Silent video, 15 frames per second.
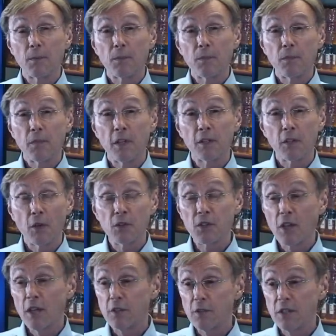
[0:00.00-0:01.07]
That those
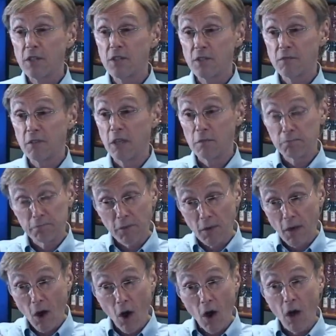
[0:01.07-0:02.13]
countries, you know,
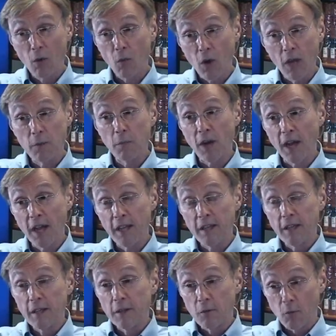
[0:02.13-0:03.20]
all run by
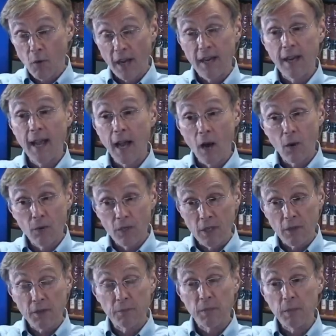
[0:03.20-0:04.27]
Right now, you
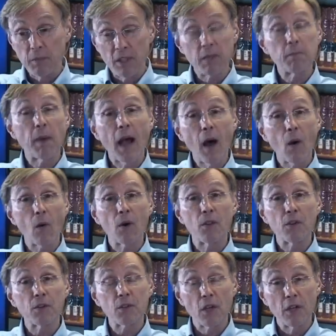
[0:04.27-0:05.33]
know, the people in power in
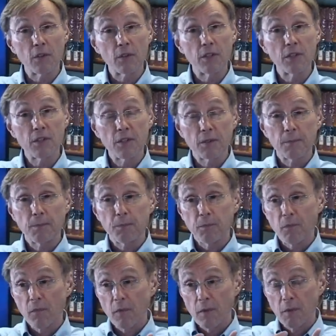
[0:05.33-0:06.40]
those countries,
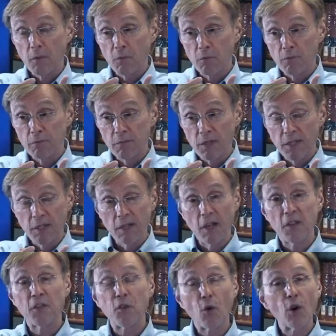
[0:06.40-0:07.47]

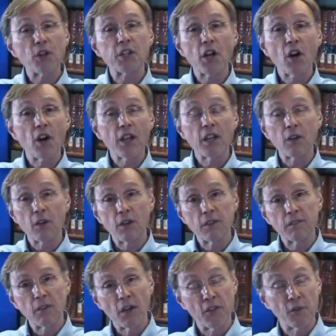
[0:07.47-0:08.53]
authoritarian
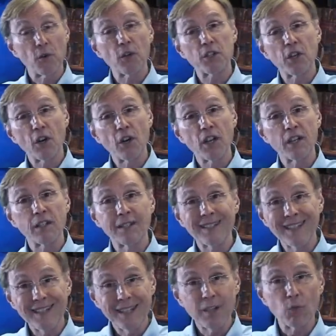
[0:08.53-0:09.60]
or authoritarian
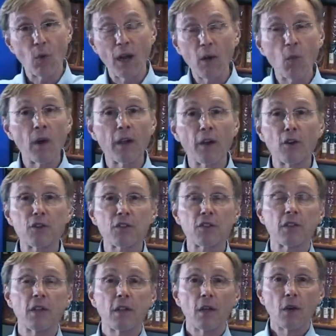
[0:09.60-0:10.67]
leaning right wingers,
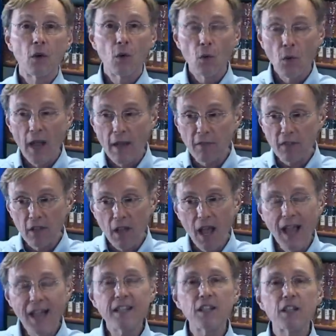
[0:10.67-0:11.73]
who have
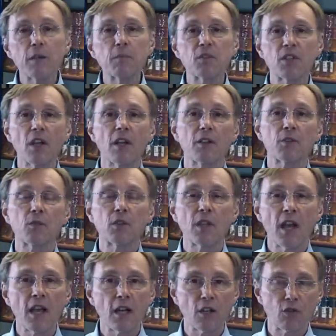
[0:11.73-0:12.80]
aligned themselves with
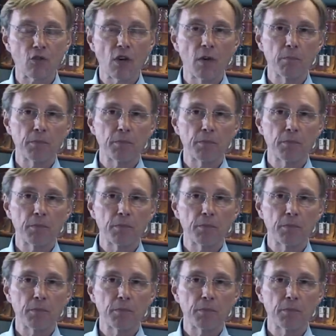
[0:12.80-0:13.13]
Donald Trump,